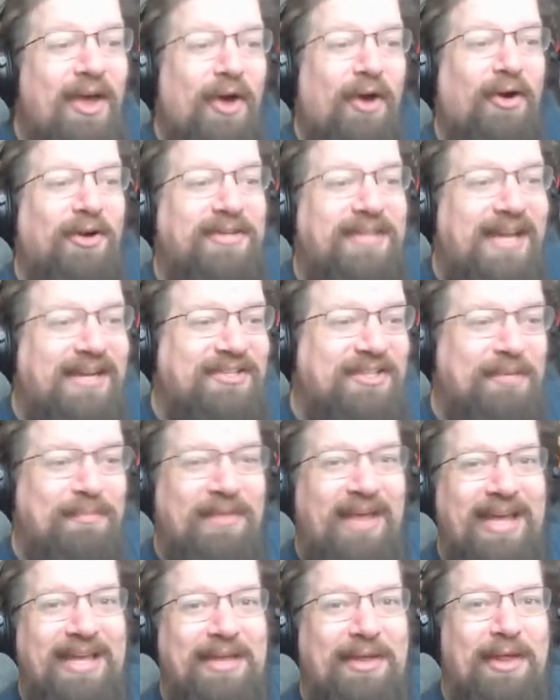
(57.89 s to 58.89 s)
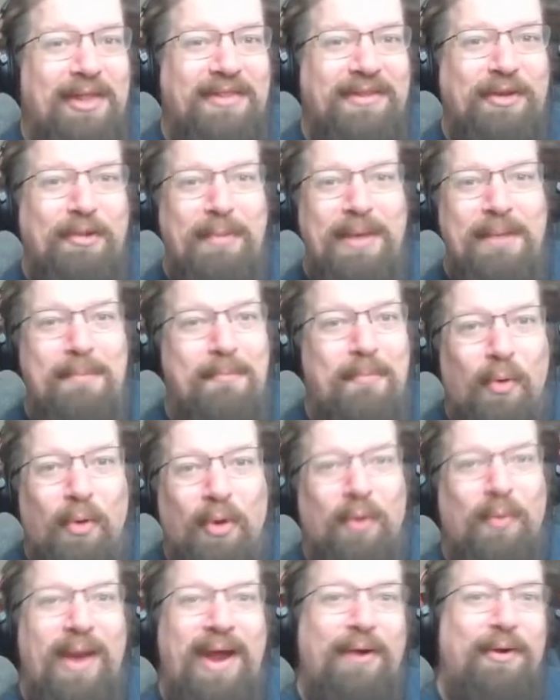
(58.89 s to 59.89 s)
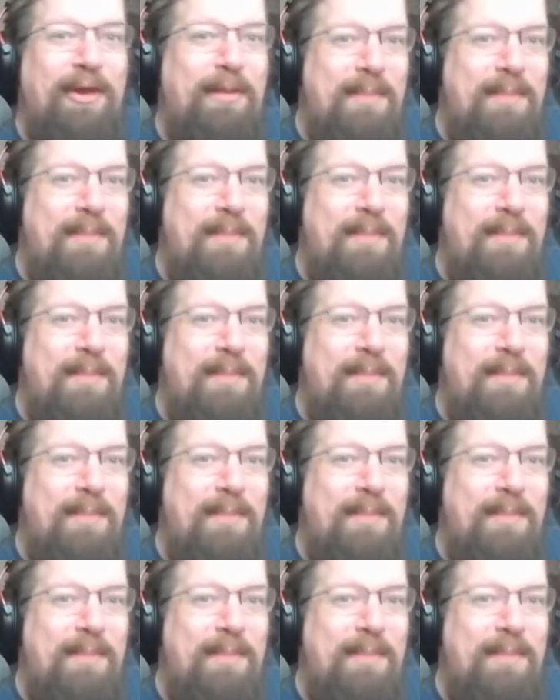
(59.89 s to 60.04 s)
our decks I'm like a little bit more wary,